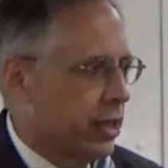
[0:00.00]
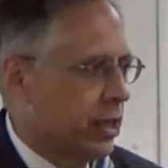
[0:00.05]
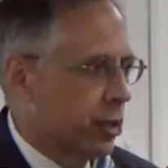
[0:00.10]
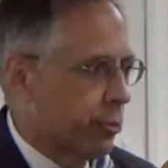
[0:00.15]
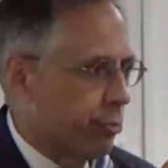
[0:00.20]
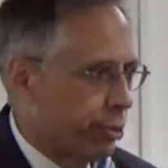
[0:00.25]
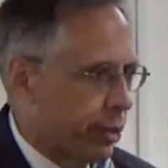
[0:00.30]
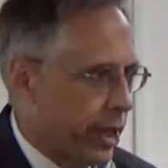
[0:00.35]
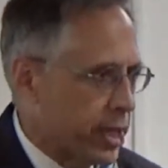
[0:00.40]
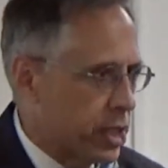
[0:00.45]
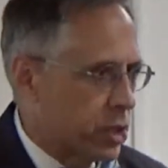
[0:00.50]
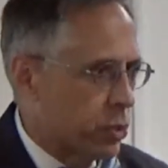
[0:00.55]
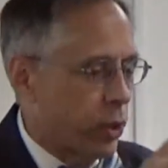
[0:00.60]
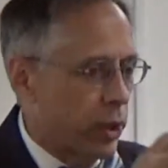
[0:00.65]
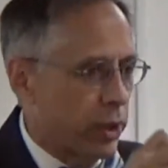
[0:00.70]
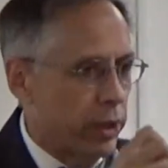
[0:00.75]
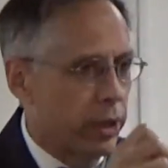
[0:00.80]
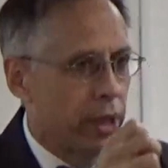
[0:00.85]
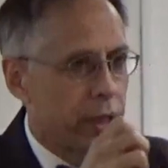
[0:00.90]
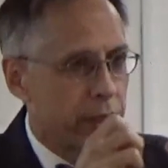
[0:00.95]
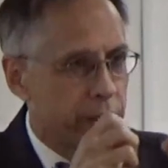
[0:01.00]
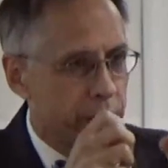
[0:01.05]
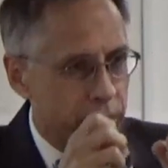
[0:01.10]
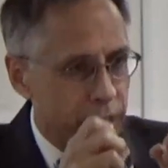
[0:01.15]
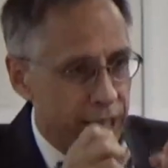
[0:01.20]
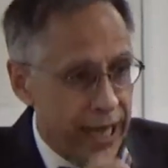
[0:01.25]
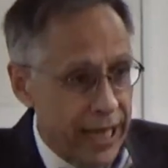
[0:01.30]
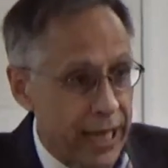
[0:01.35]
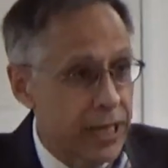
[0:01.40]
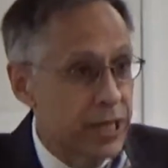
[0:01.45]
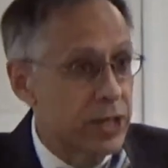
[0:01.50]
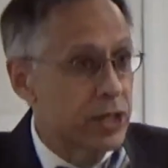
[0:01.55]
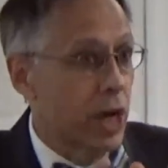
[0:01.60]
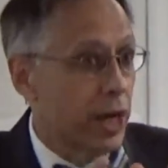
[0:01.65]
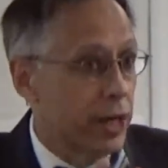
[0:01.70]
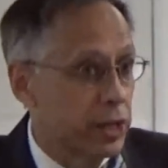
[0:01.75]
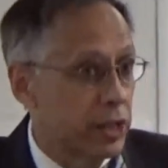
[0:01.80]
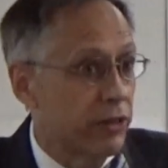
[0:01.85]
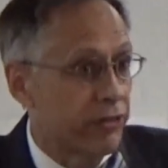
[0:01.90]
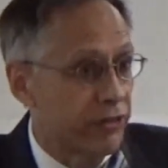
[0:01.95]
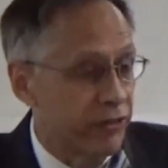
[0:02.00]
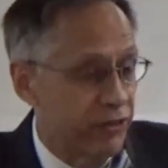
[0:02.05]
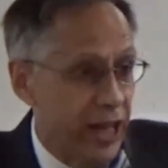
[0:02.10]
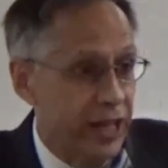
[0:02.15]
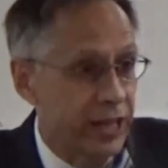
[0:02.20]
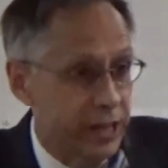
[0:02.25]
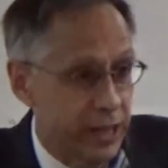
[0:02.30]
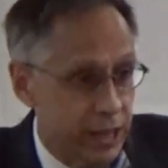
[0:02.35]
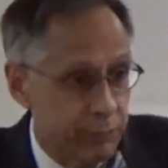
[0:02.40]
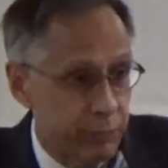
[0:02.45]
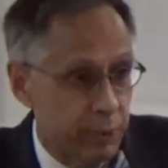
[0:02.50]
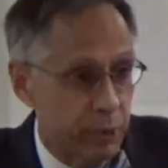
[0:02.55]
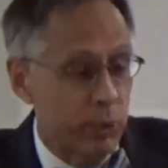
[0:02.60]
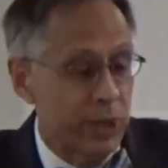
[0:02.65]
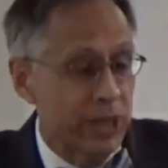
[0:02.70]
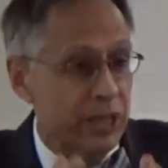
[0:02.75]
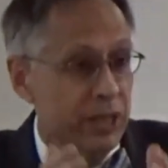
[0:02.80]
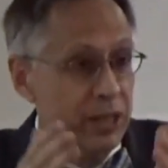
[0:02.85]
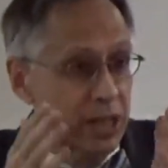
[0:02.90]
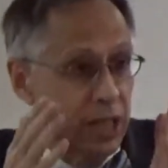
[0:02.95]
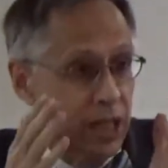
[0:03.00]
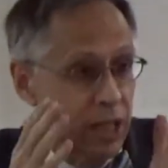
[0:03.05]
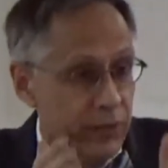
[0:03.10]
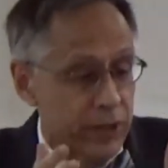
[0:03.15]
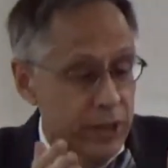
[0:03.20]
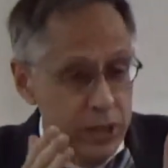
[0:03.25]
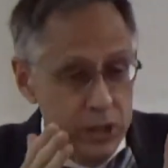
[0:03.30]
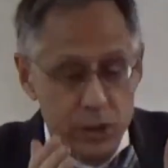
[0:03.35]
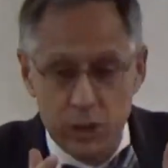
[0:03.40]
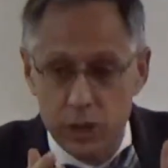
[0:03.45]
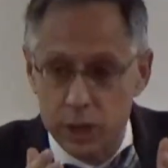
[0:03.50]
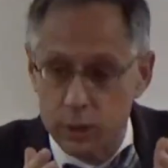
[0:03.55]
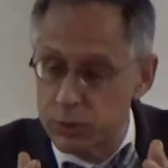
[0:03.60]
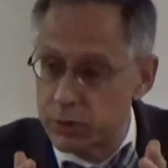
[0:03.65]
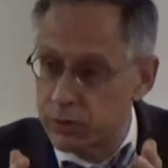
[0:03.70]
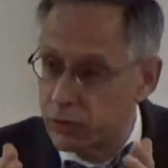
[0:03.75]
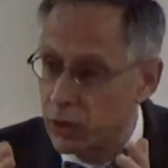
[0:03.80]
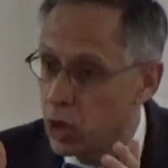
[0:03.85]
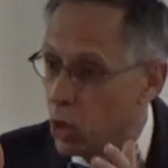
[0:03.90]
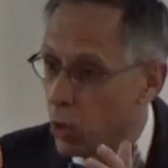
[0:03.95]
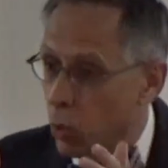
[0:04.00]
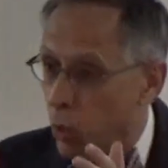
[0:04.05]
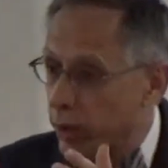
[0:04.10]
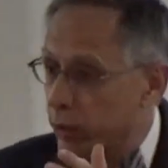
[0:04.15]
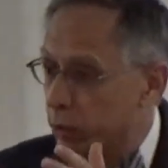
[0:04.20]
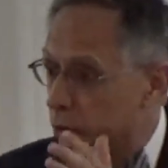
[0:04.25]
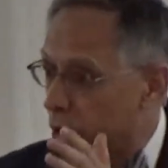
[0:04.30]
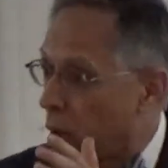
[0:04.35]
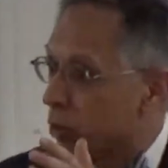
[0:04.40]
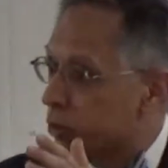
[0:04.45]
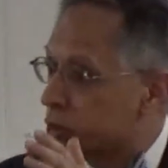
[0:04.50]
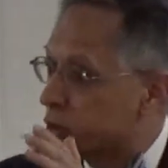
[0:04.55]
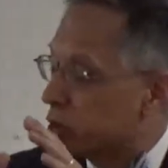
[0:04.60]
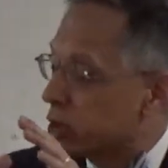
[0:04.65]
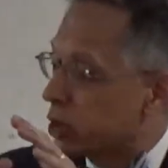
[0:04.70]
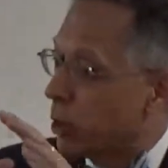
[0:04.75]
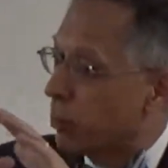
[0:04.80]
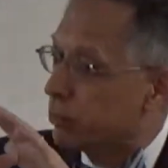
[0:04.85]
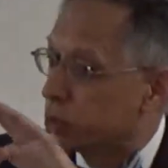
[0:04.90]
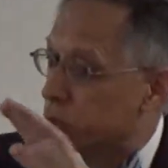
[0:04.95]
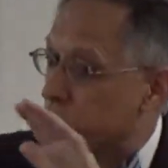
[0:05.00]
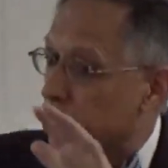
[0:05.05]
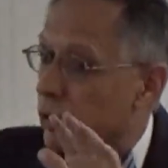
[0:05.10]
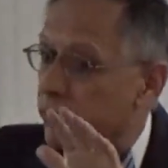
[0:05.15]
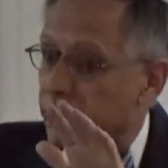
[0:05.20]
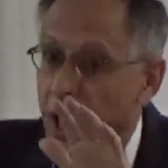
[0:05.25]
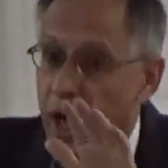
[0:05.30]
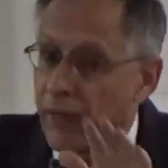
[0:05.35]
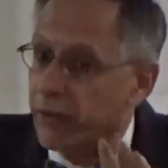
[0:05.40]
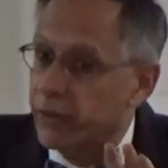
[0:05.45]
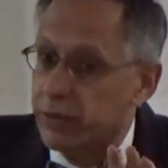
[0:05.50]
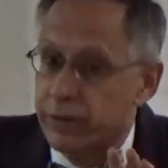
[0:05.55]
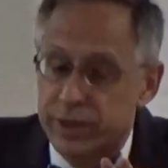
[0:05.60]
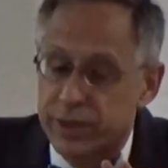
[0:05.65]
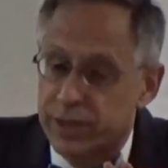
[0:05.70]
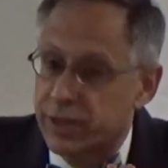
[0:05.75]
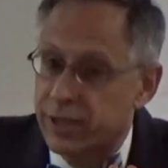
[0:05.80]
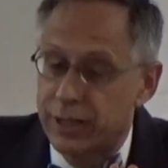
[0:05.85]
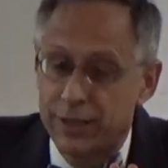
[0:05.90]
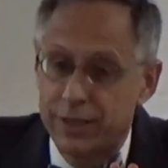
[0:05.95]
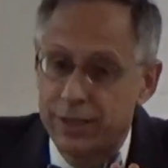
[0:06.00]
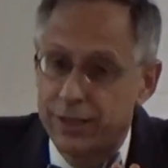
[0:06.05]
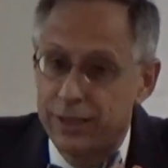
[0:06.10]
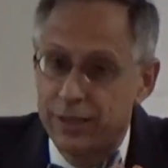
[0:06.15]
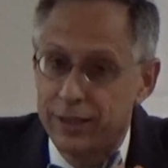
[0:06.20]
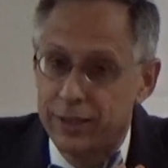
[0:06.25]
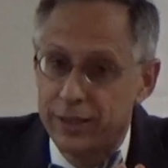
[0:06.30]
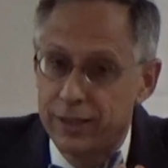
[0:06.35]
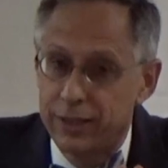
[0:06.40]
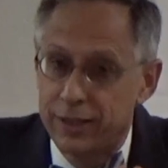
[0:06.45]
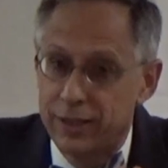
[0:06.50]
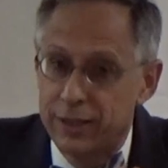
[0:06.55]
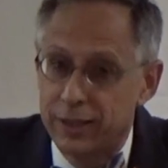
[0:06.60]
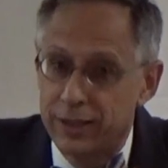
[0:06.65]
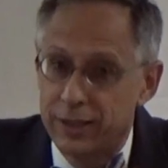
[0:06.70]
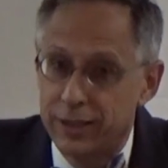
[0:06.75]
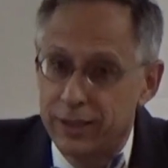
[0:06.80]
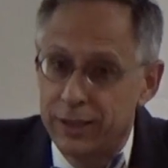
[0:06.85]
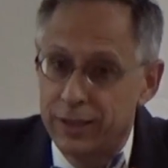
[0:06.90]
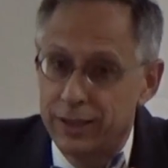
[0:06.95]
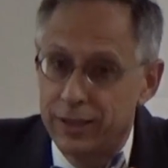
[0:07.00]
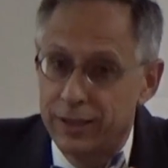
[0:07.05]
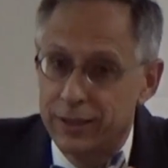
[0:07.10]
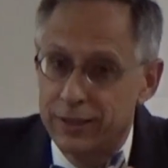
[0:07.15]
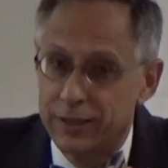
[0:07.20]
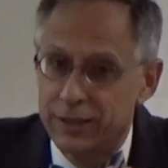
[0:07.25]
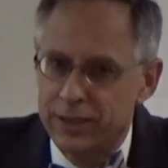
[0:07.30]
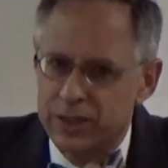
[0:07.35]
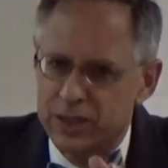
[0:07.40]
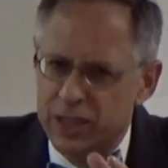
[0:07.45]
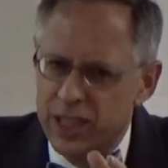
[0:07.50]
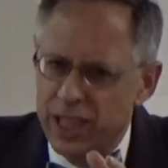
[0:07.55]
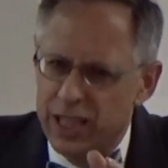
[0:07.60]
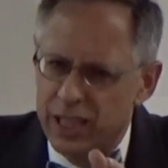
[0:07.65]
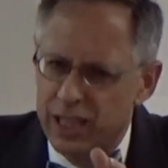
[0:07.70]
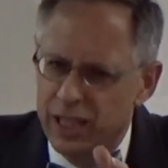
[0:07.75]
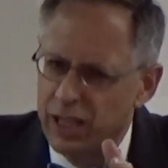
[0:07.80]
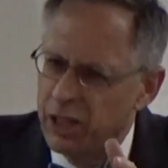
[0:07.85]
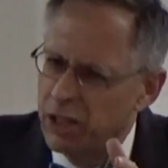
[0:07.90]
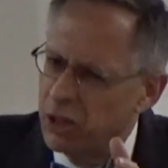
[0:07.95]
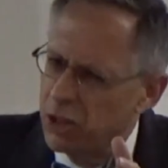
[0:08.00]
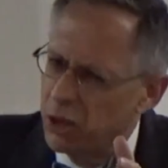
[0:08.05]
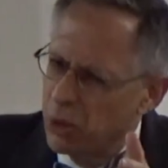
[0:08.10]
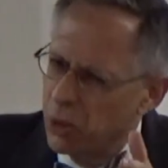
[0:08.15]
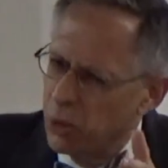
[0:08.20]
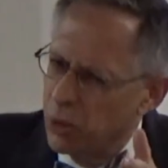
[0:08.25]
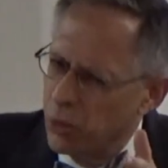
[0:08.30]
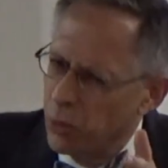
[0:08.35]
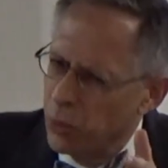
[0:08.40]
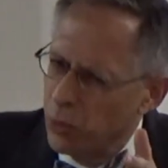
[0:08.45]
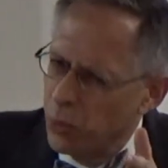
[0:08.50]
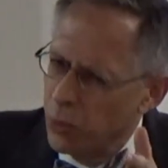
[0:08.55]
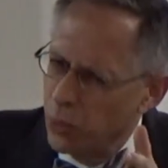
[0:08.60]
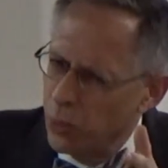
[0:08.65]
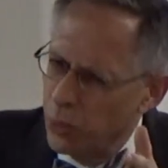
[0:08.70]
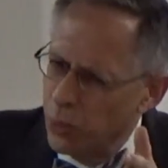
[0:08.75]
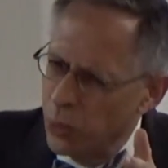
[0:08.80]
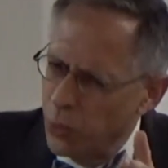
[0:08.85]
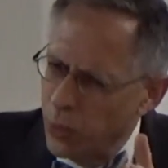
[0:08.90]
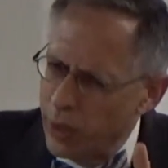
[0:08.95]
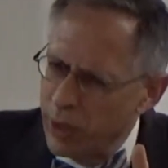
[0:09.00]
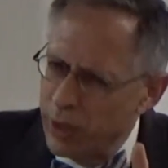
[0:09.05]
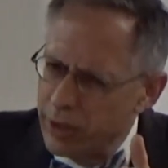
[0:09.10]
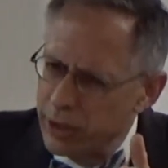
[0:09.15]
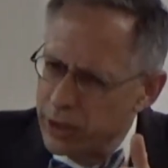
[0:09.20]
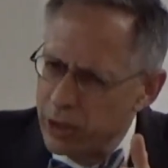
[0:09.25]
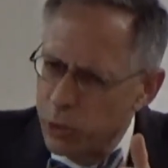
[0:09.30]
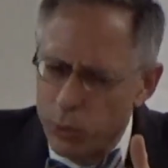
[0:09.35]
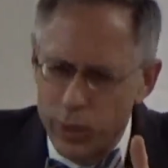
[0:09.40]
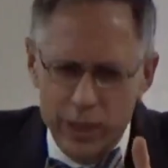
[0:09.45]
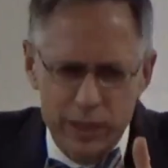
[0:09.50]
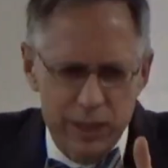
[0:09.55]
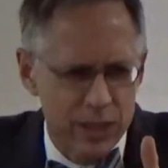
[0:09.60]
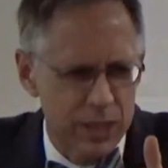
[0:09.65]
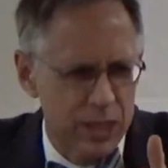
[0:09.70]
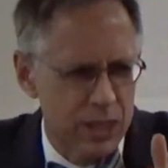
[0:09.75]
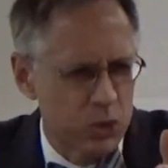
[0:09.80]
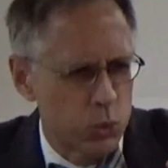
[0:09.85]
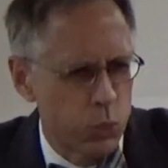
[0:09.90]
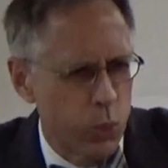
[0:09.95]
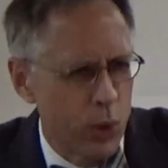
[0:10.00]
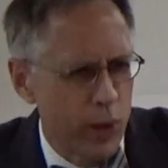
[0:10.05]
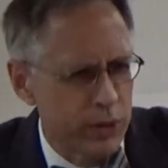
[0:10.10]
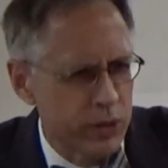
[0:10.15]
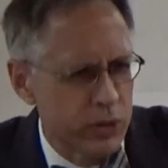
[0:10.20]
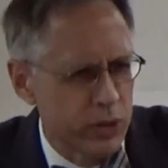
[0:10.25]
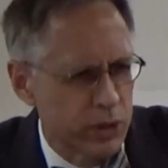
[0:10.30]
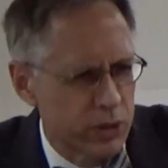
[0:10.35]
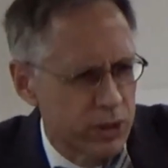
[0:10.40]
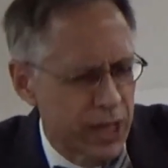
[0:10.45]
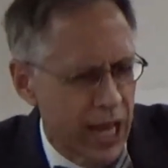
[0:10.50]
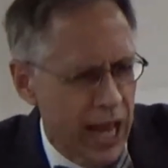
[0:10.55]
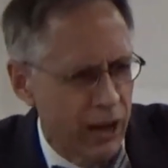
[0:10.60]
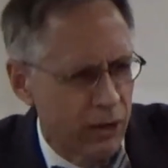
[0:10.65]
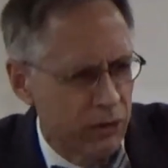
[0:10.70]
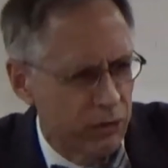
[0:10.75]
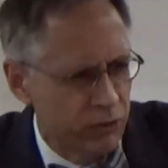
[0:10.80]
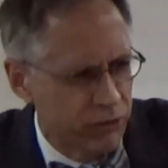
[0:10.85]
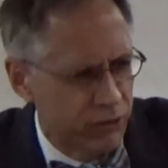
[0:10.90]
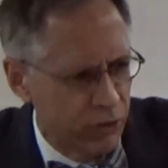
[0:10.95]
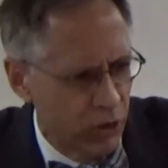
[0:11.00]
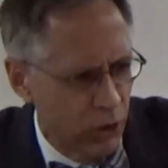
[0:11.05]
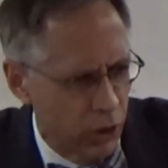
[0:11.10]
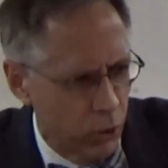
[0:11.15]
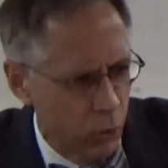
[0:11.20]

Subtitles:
the place where the land is undefended. But we can think of it in terms of one who goes just to observe others, to see where are your weaknesses, where's your downfall,